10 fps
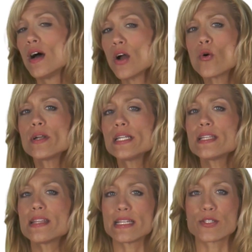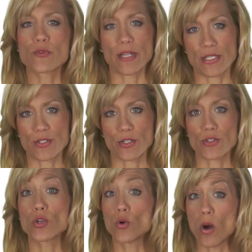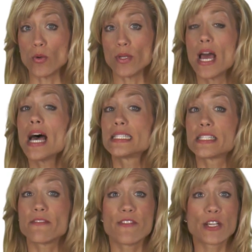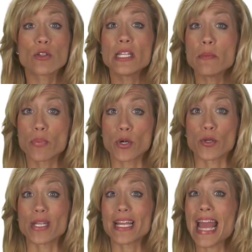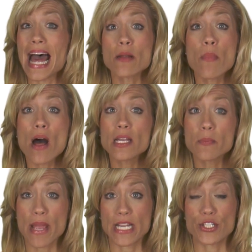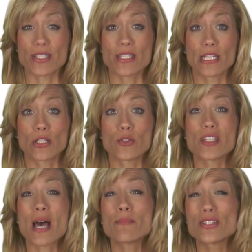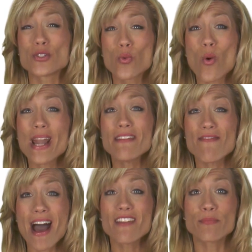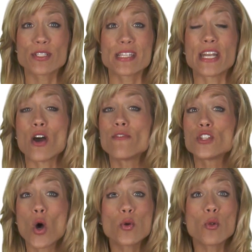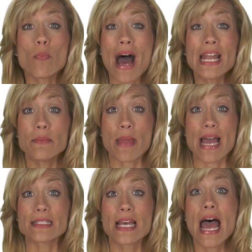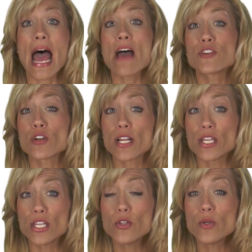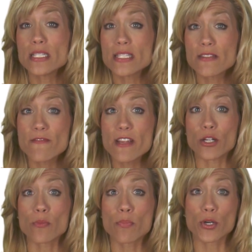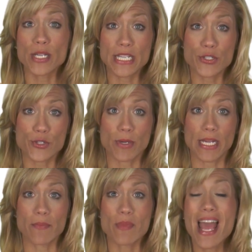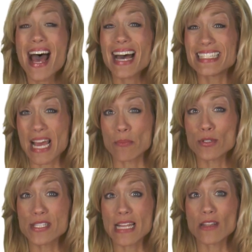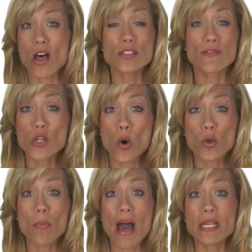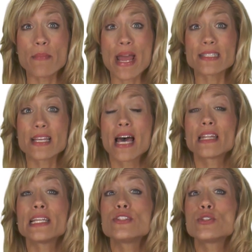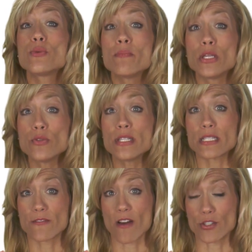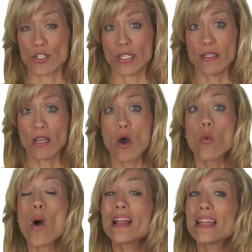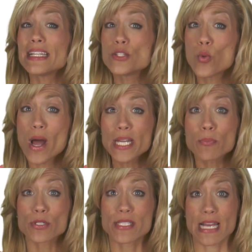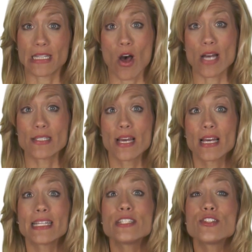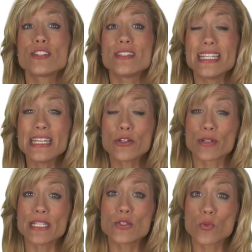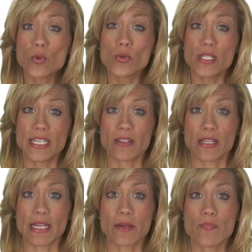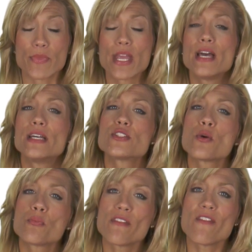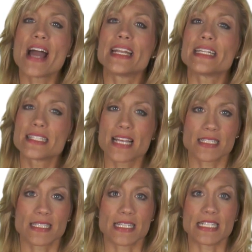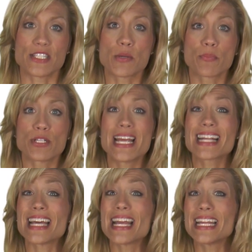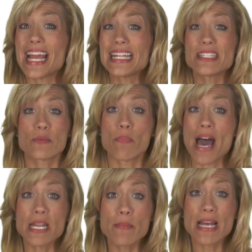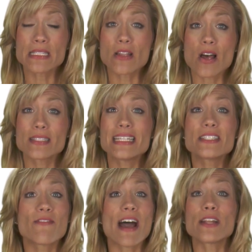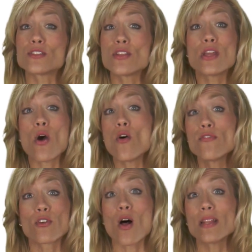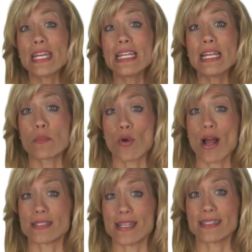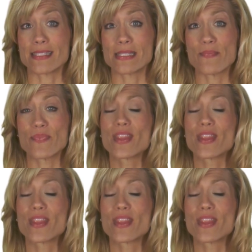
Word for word: According to this research, quote, severely burned catabolic patients can lose up to 25% of total body mass after acute severe burn injury. A 10% loss of total body mass leads to immune dysfunction, while a 20% loss leads to decreased wound healing. So, providing sustenance to protect against body mass loss is vital to the overall healing process.